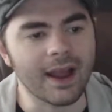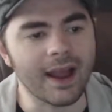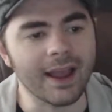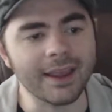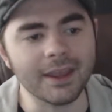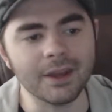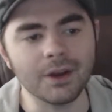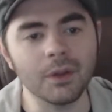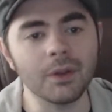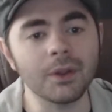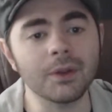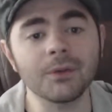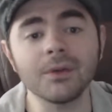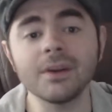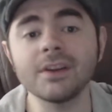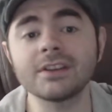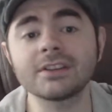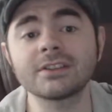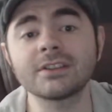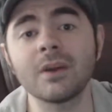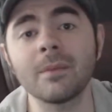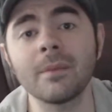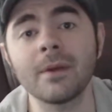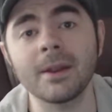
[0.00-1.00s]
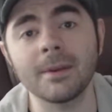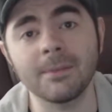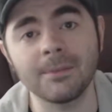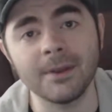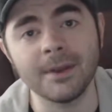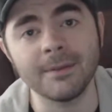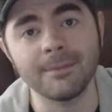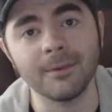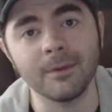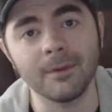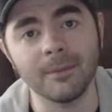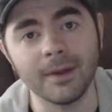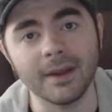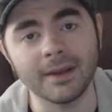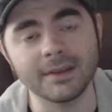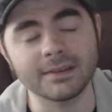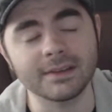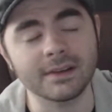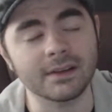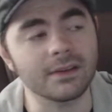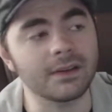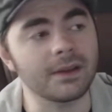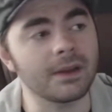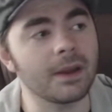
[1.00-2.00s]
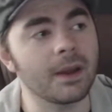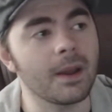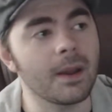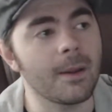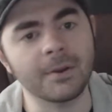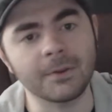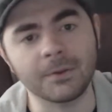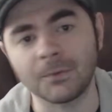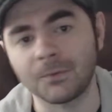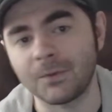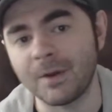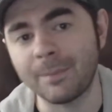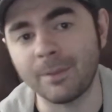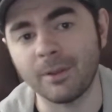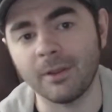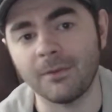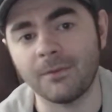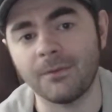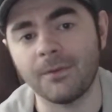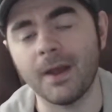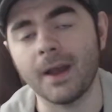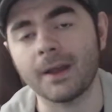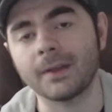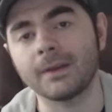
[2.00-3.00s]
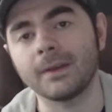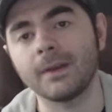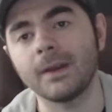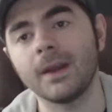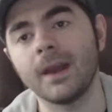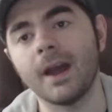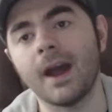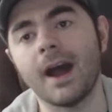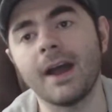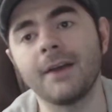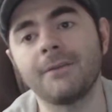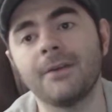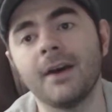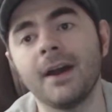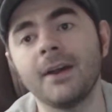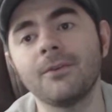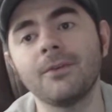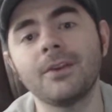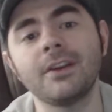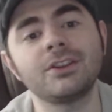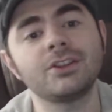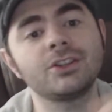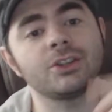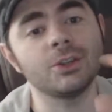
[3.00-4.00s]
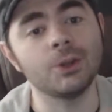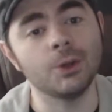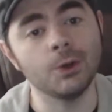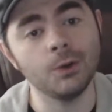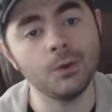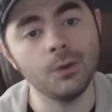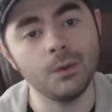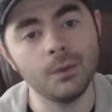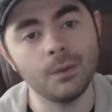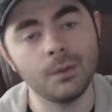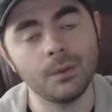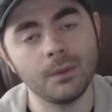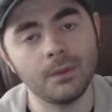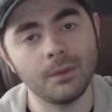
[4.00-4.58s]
I can only reach so many people basically, but as a ripple effect, if I reach you,